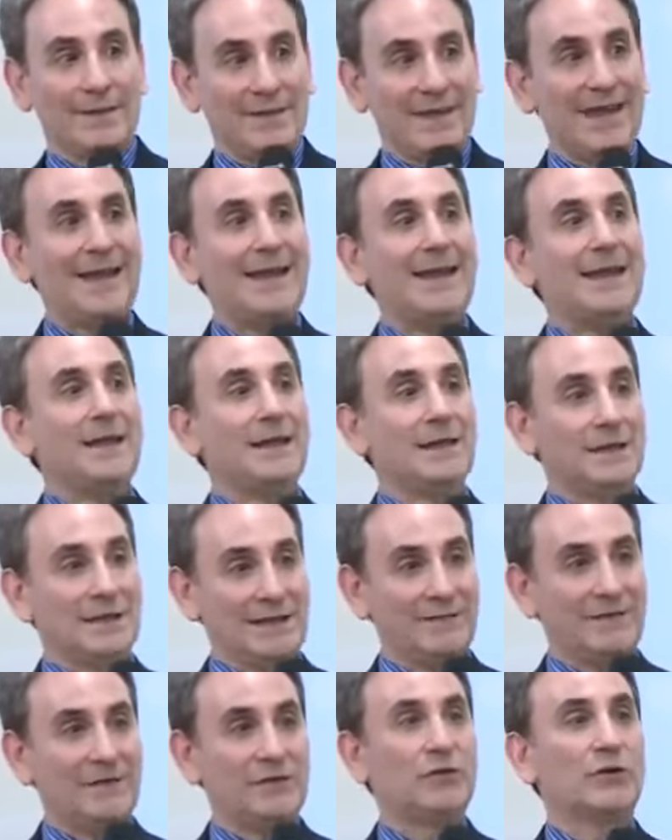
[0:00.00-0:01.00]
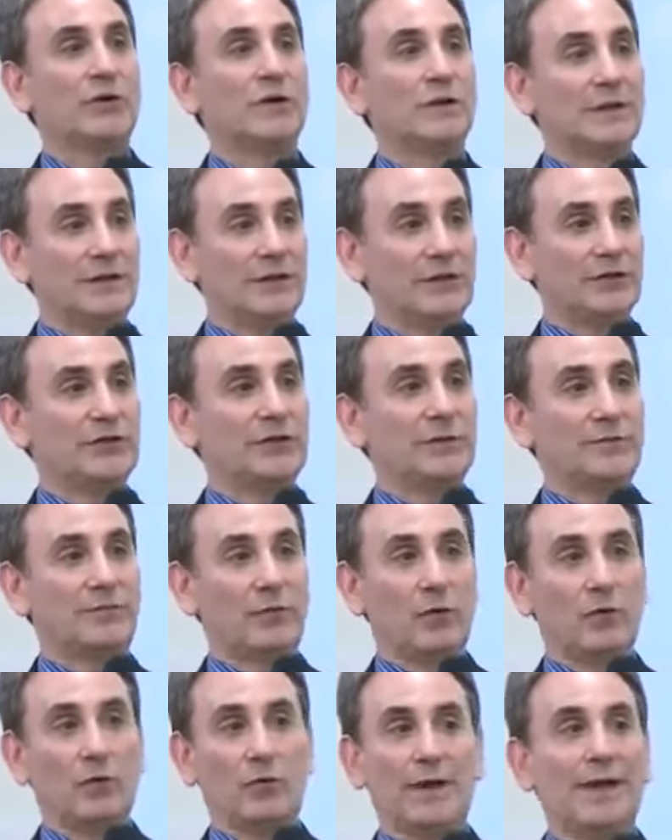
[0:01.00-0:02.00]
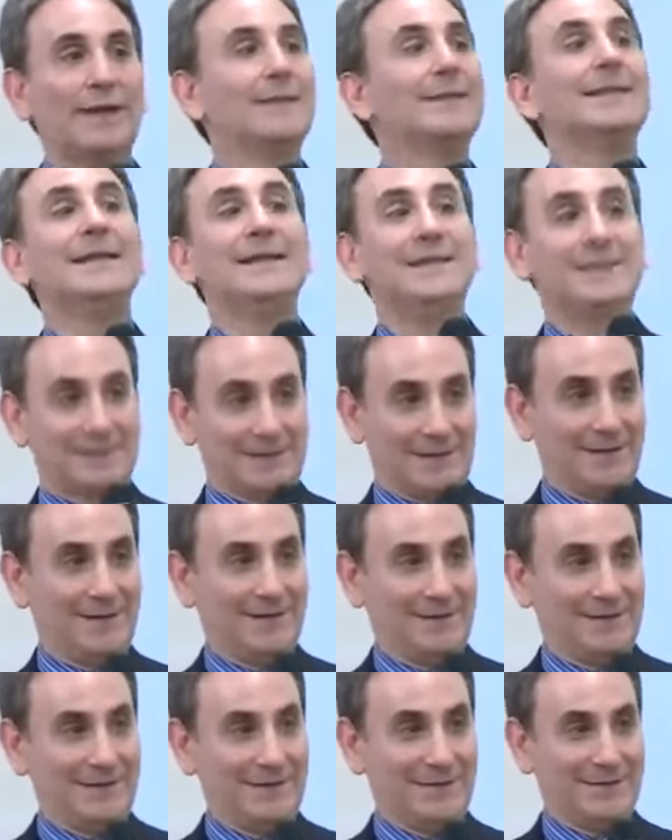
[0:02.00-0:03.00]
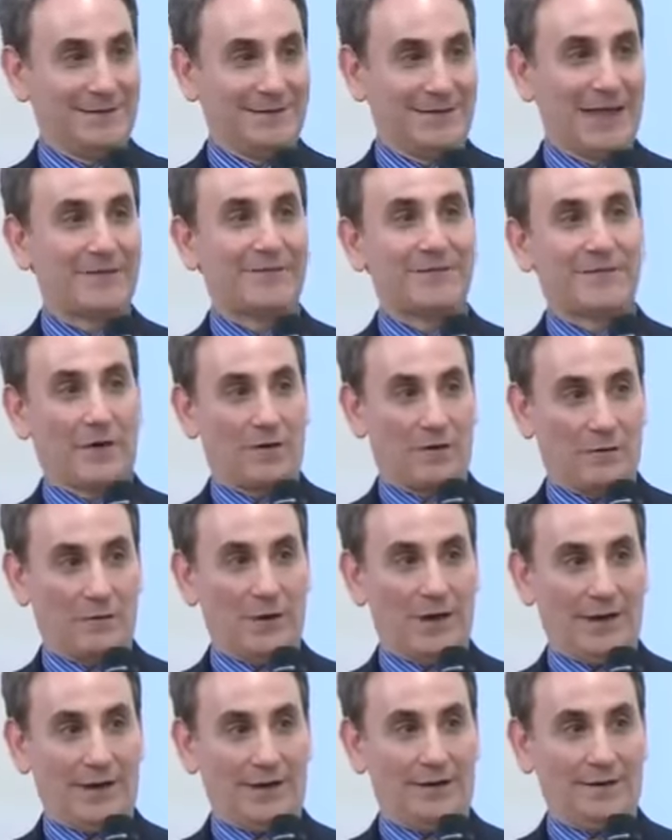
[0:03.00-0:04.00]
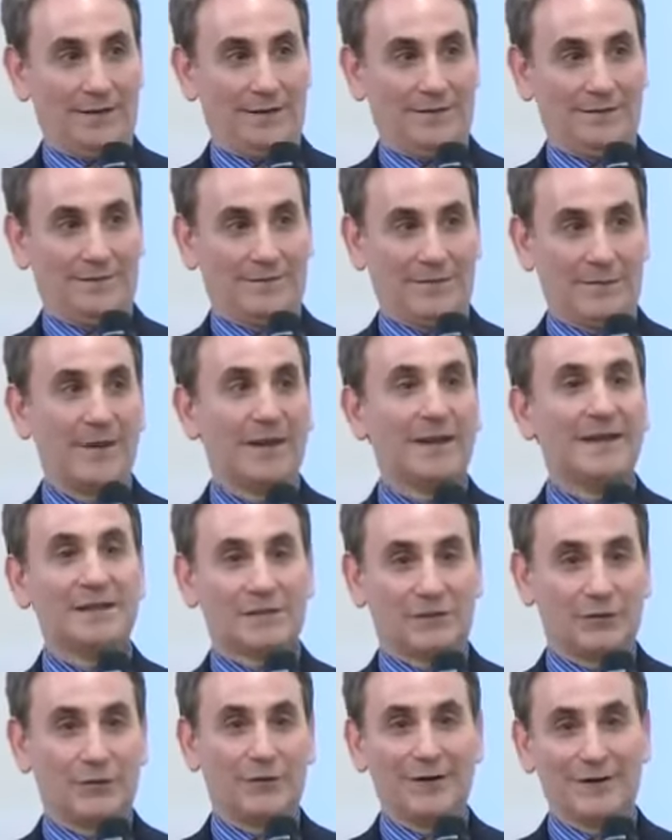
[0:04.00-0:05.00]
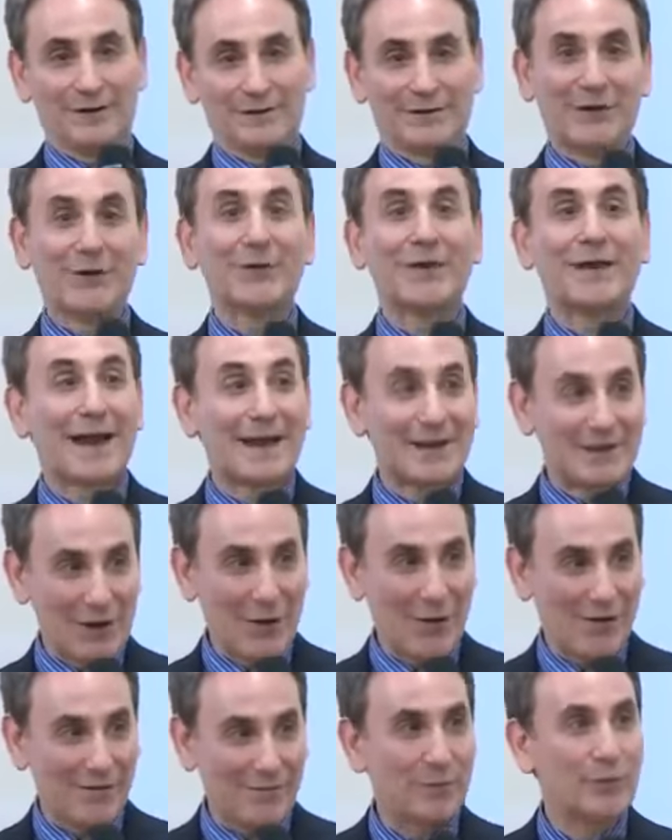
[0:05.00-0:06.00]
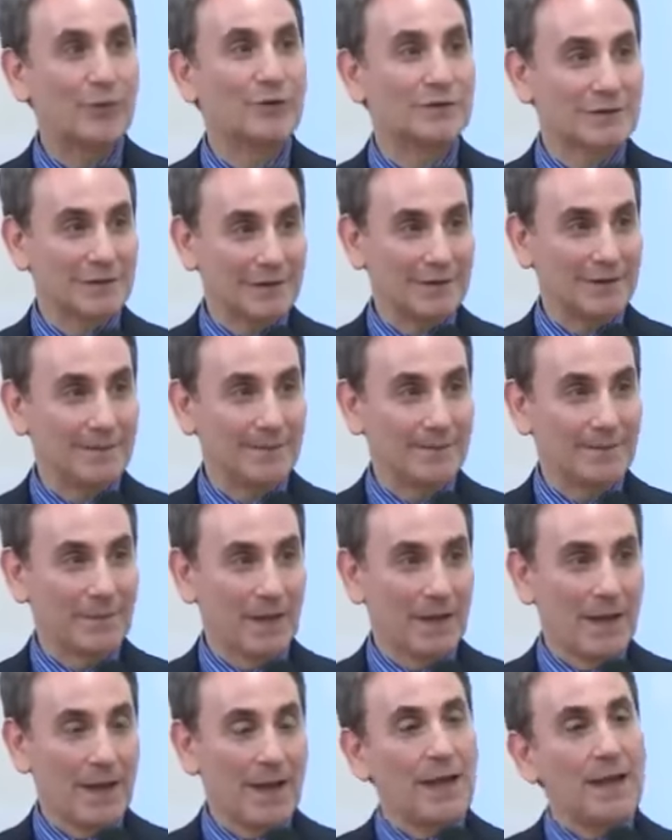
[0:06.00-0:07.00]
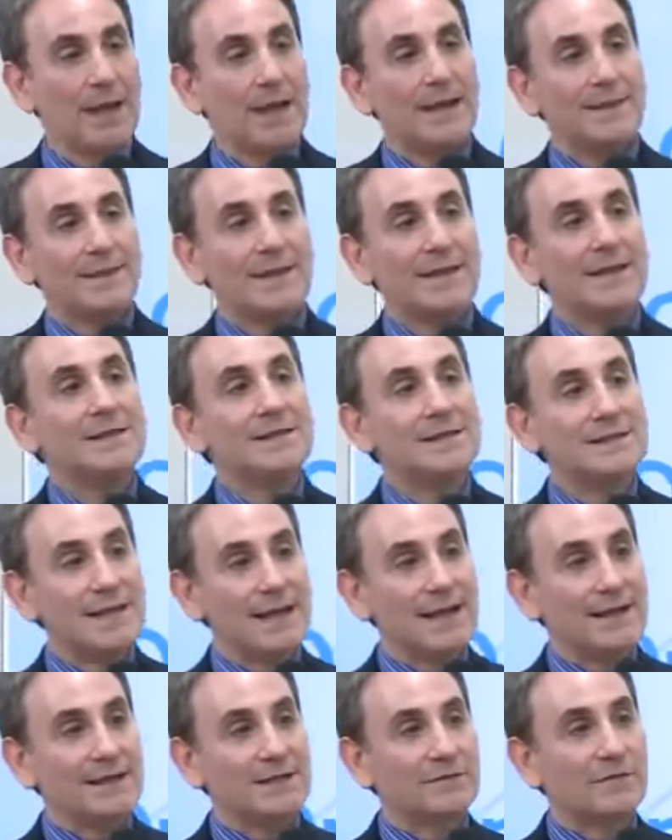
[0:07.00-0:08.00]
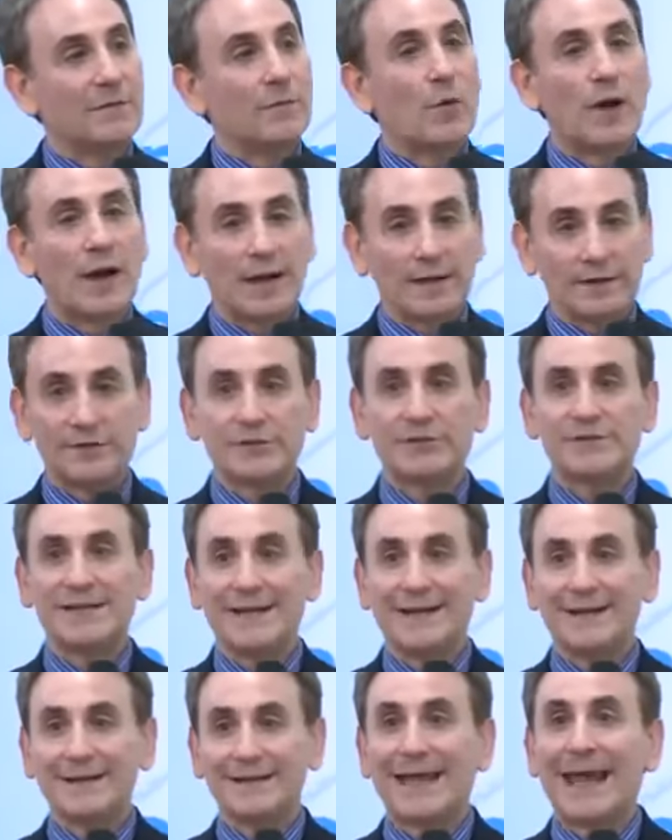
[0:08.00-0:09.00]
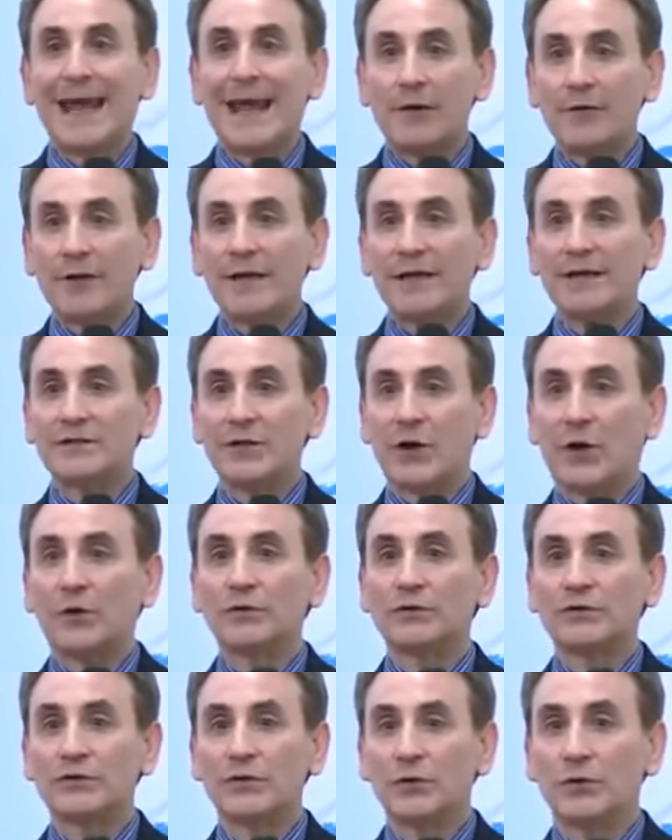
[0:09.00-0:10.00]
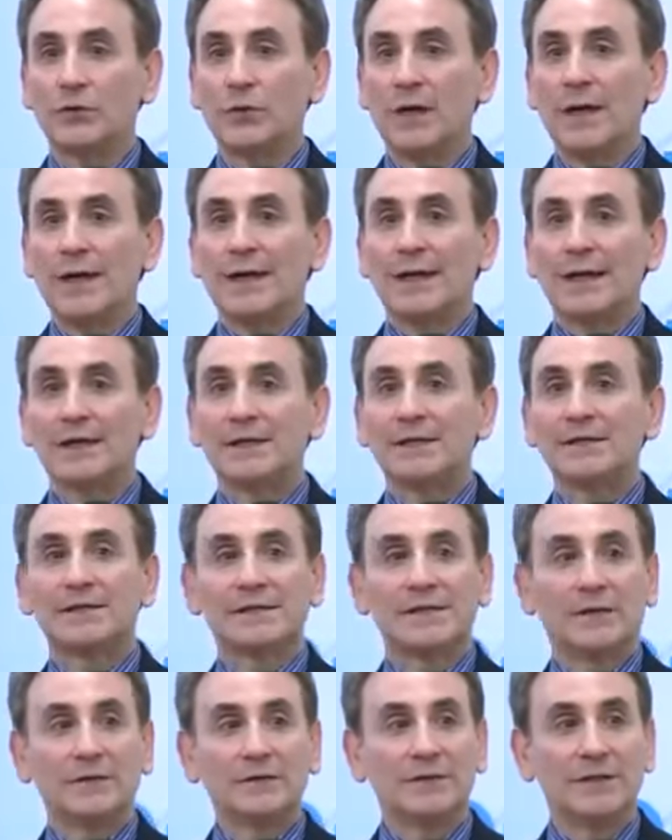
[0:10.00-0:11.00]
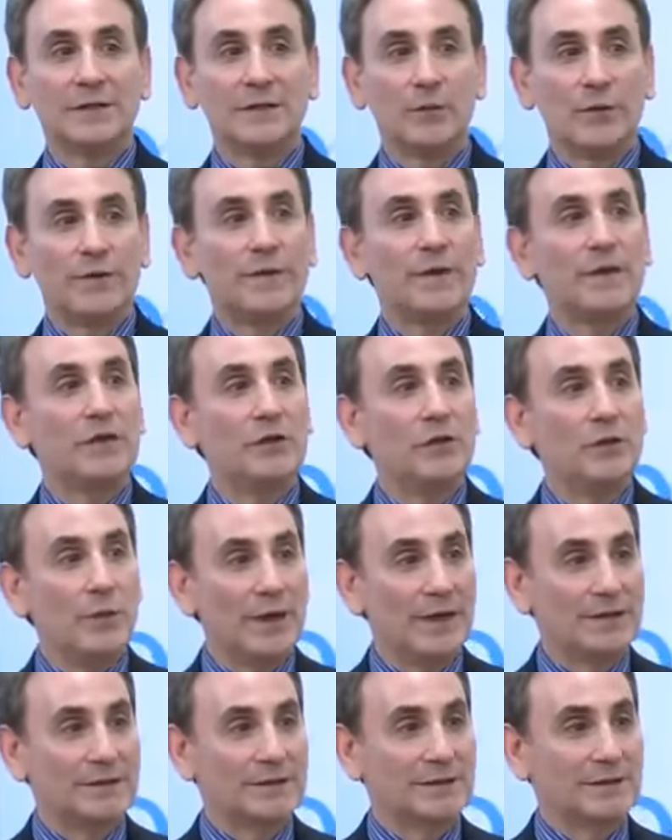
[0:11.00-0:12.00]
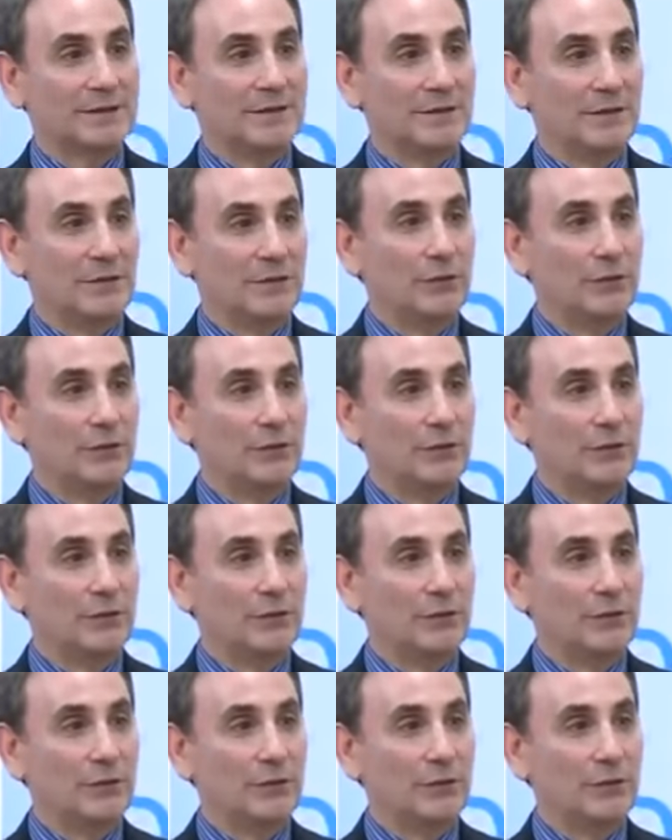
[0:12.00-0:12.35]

They even took a leadership role at least that far away, from at least 30 years ago that I know of personally. These days, from what I understand, Kerry is also consulting with the U.S.